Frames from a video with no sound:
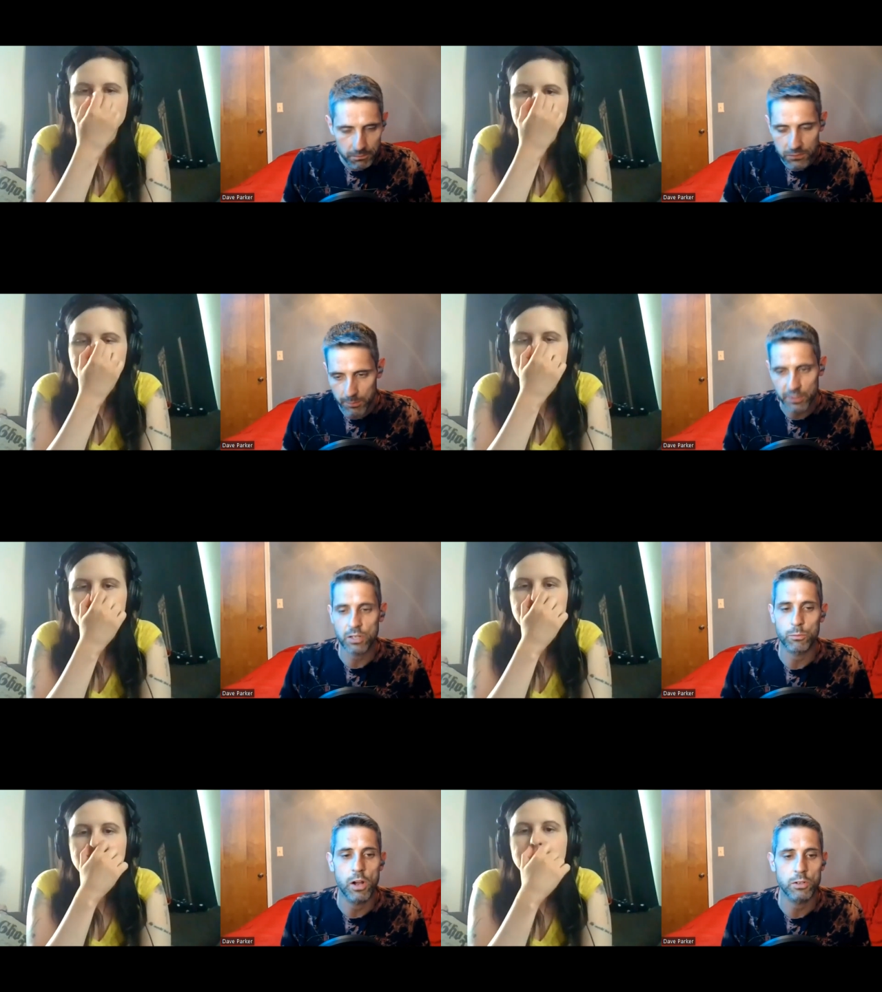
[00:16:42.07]
Speaker 1: something
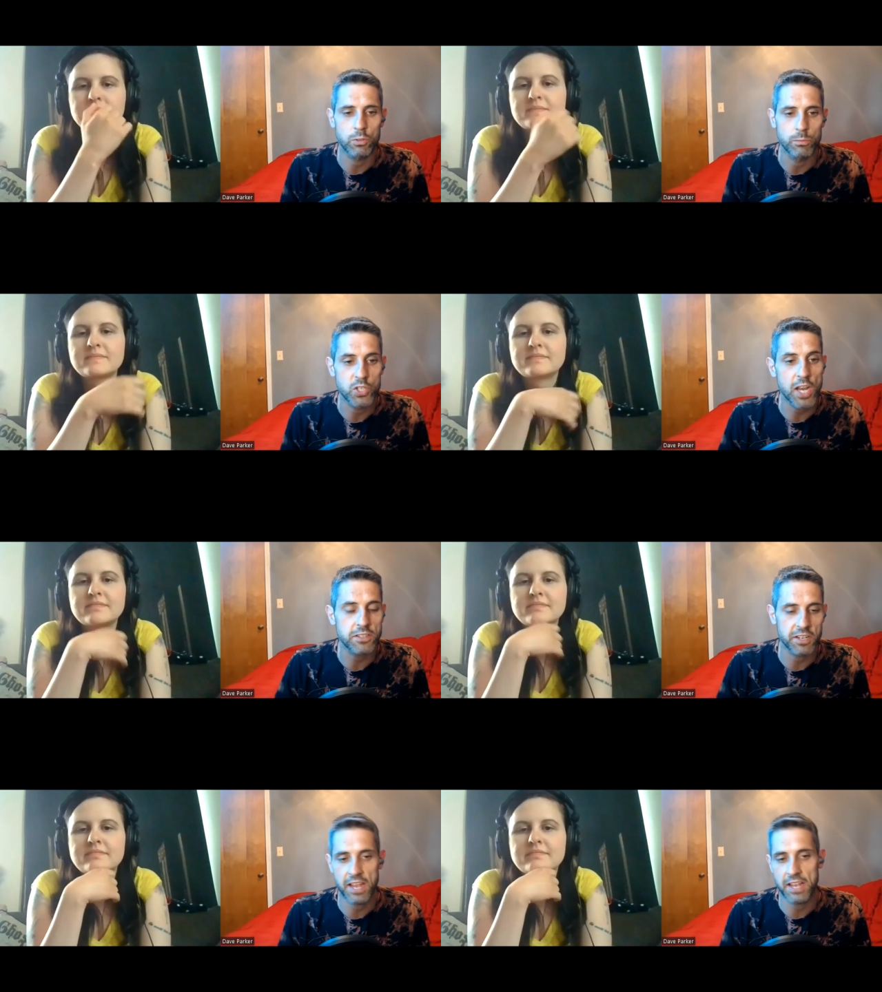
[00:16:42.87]
done wrong to him.
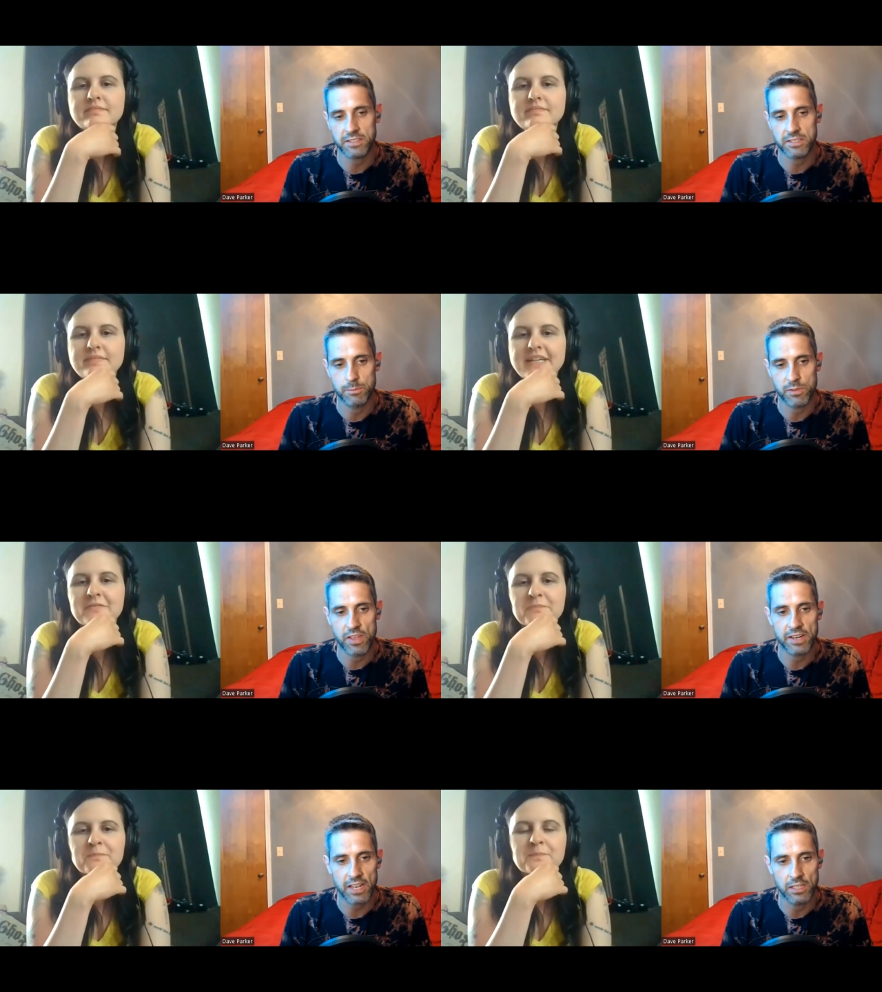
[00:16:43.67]
Jason has a
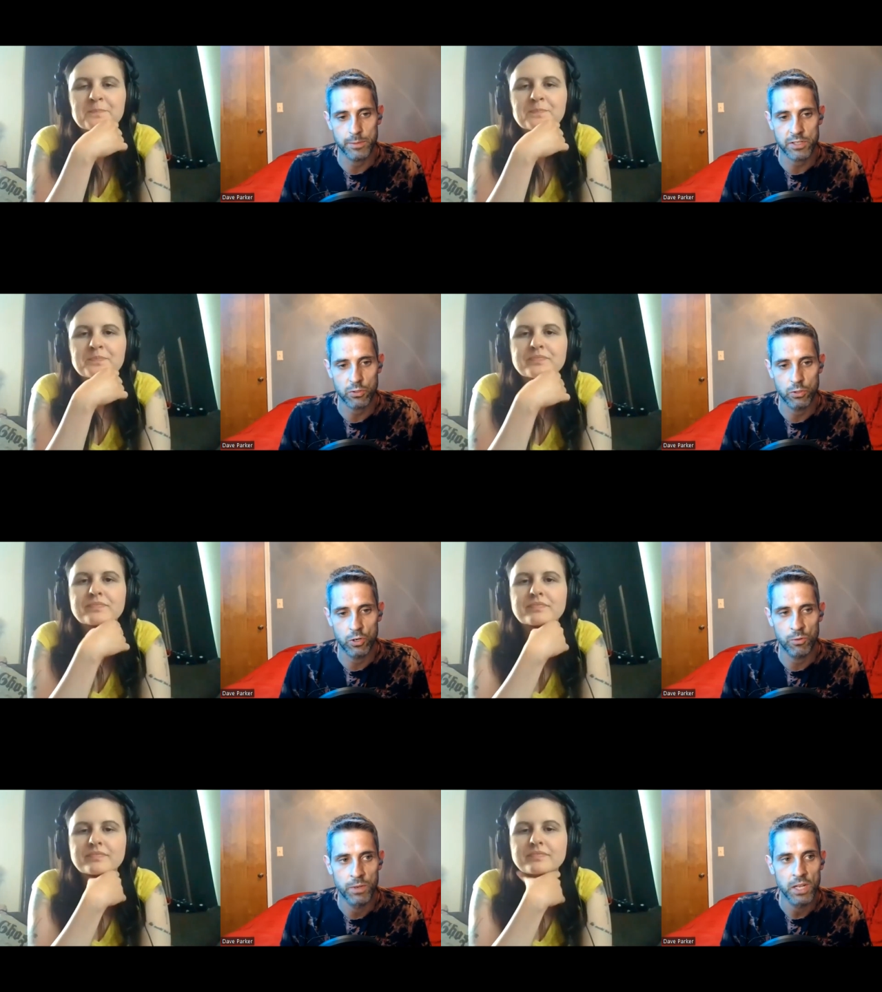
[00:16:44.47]
sympathetic yeah. element to
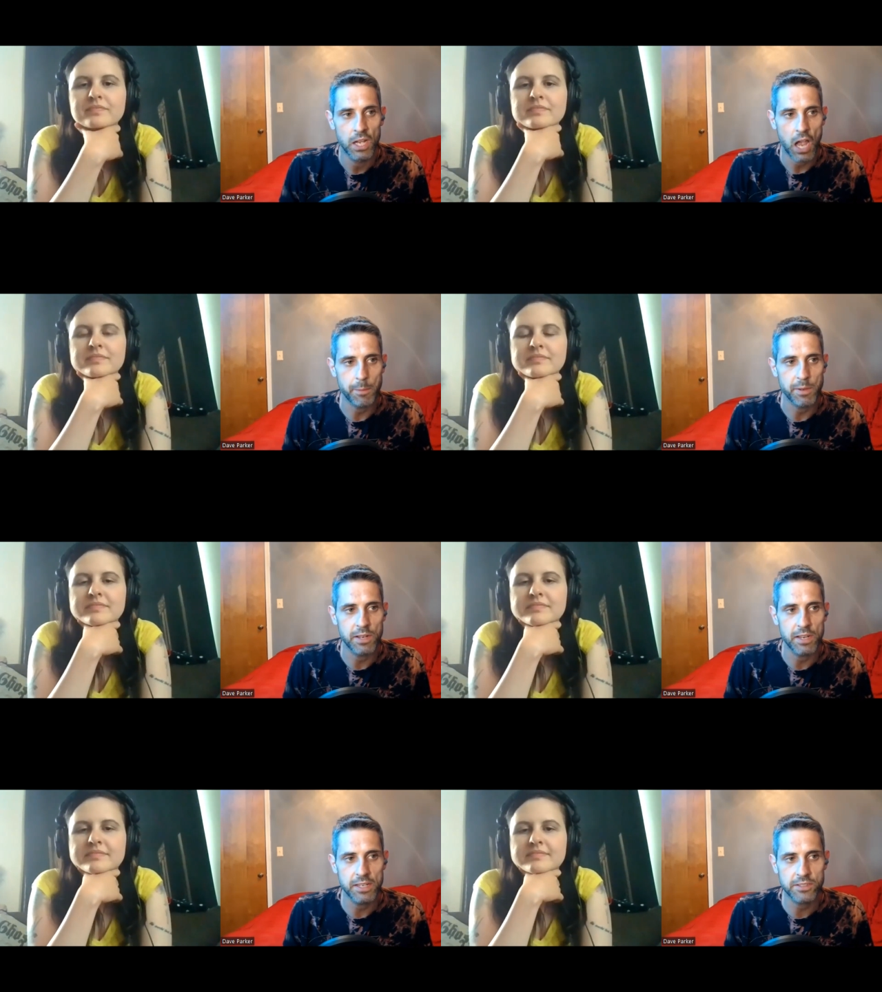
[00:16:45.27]
him. I
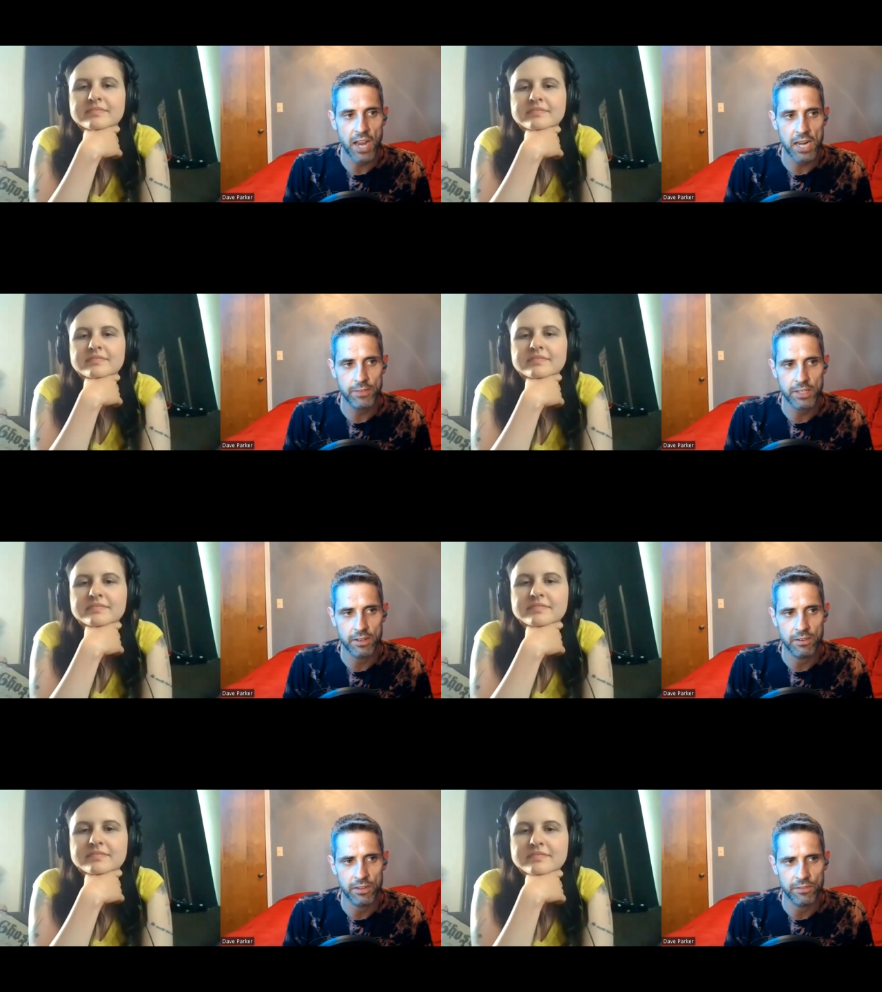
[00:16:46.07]
mean, he's kind of in
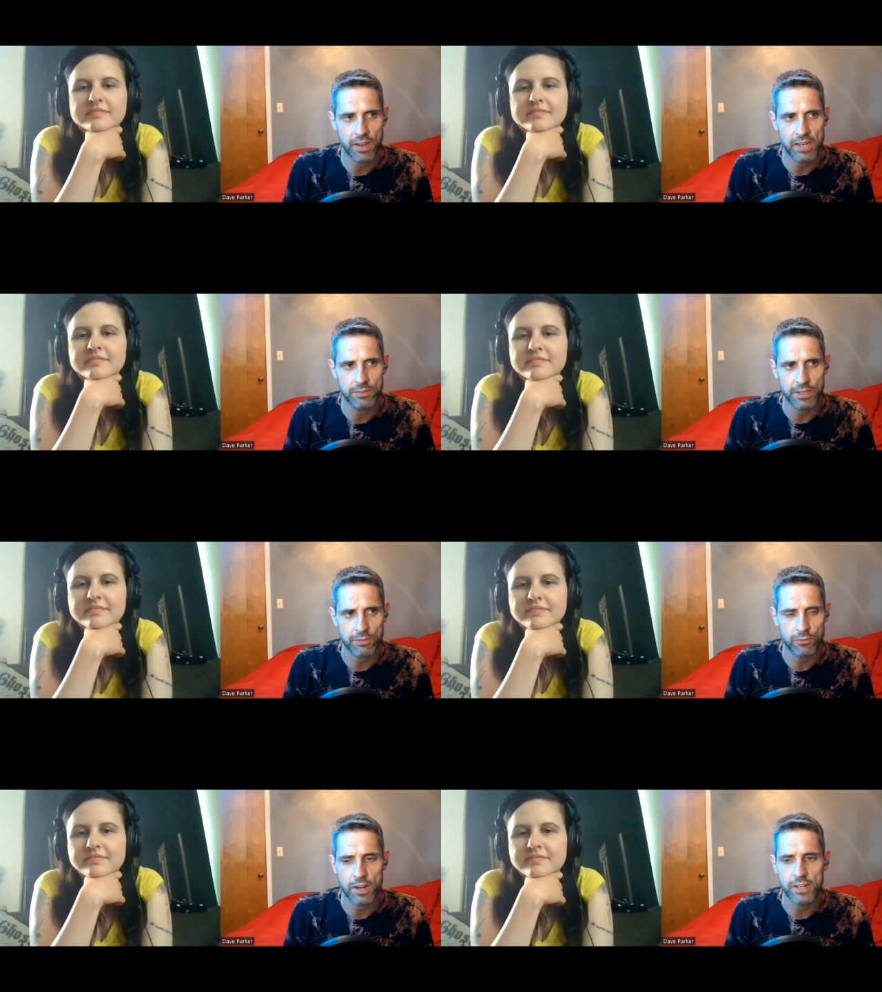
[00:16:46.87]
the, the vein of like a
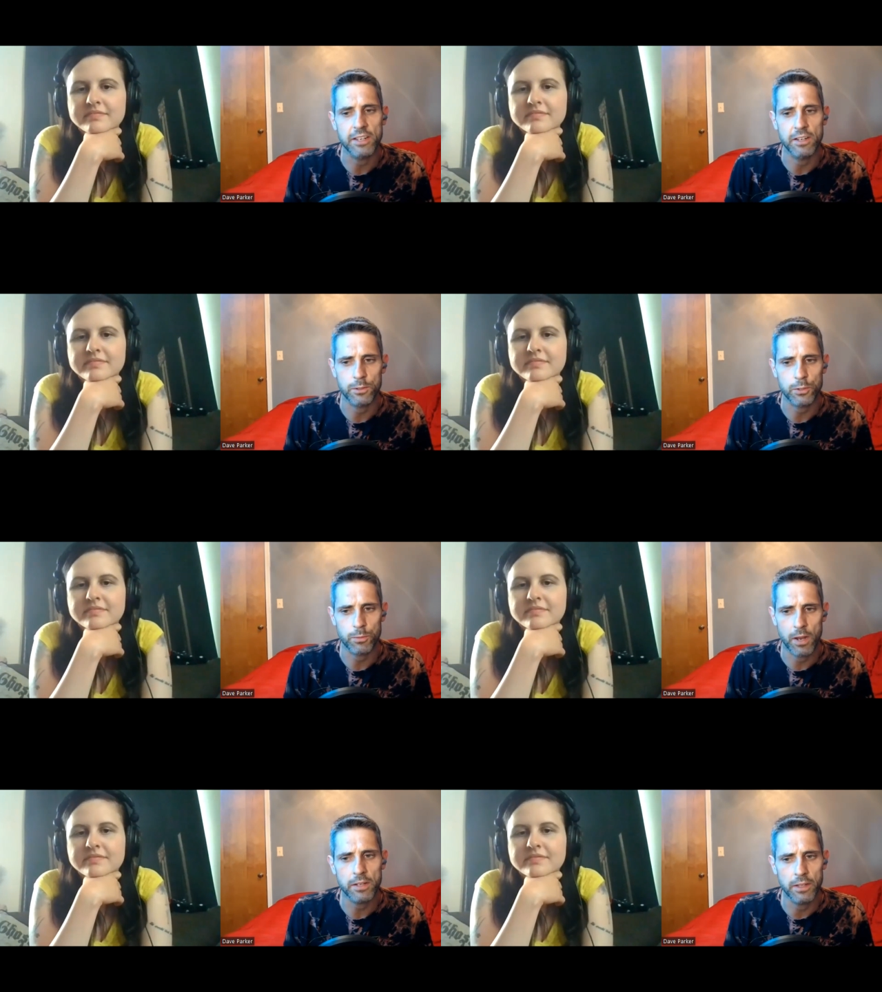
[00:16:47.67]
Freddy character,
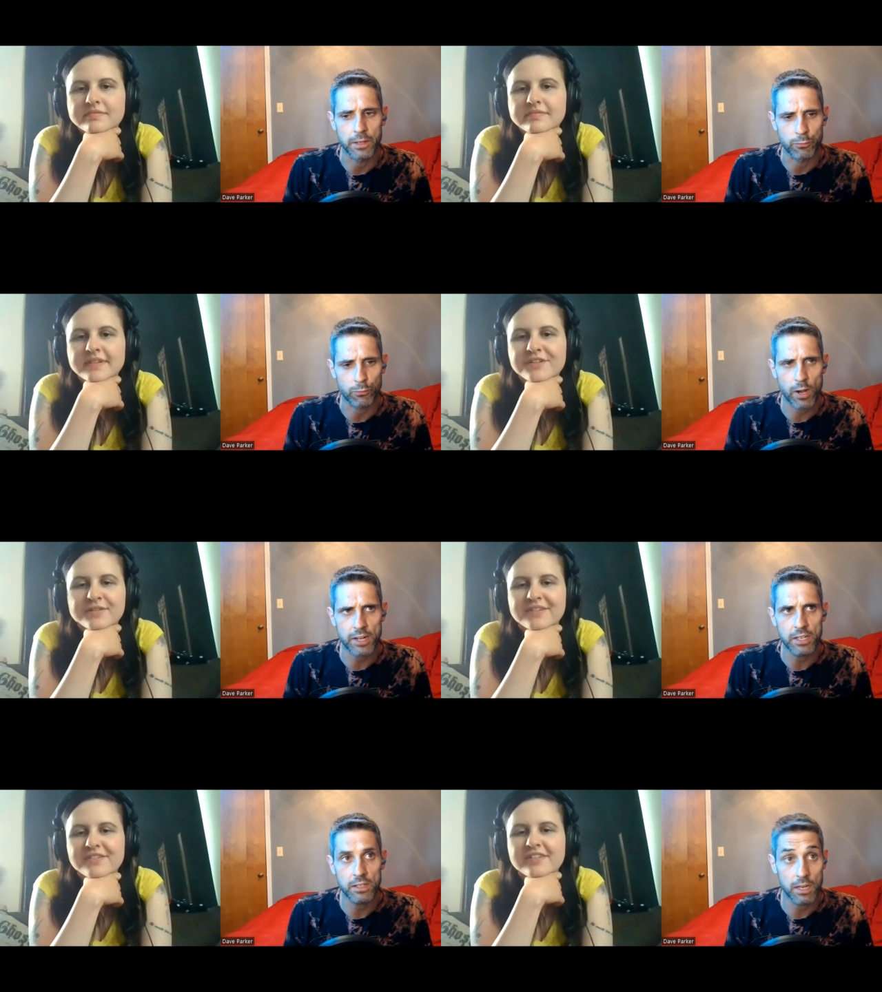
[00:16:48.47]
right? Like Freddy, that's
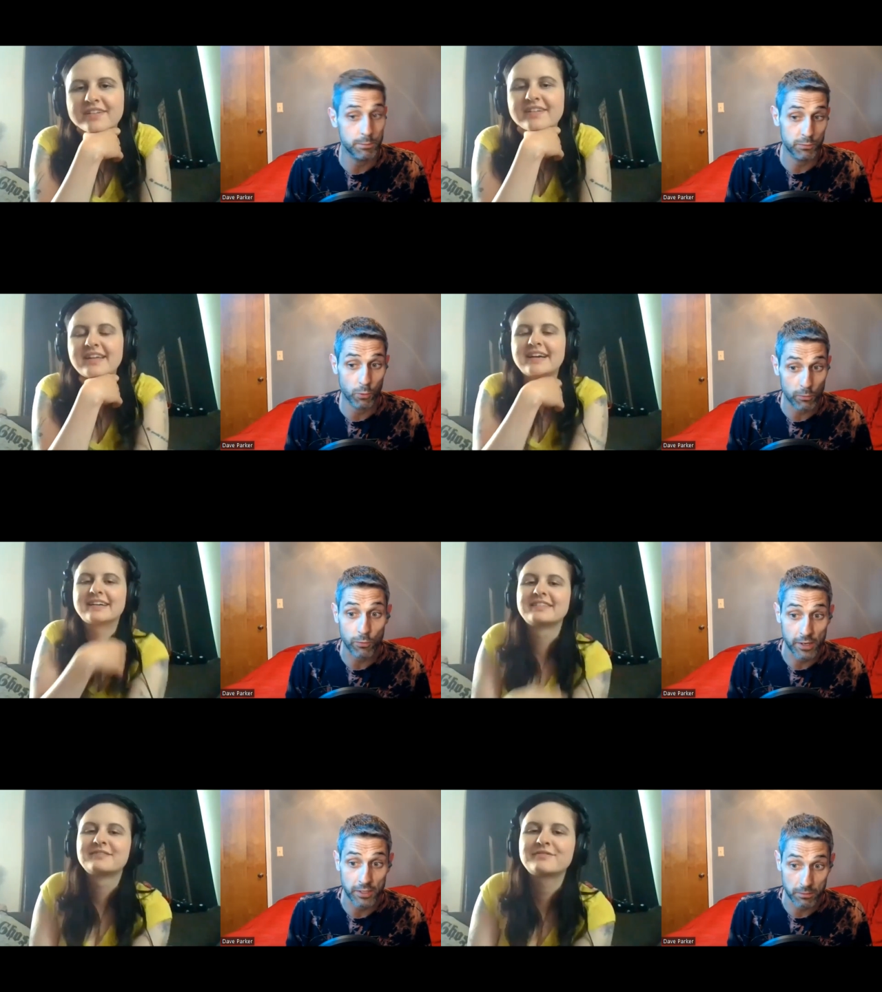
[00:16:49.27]
what I was gonna, yeah,
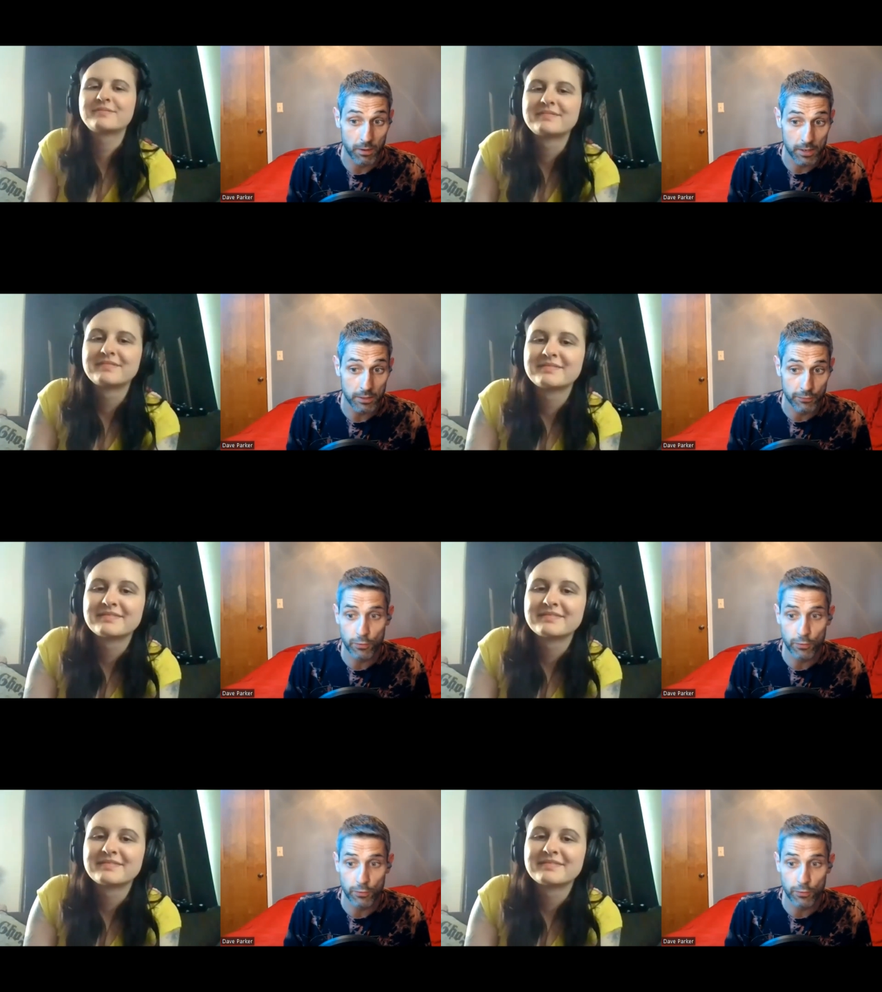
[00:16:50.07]
Freddy, right? Like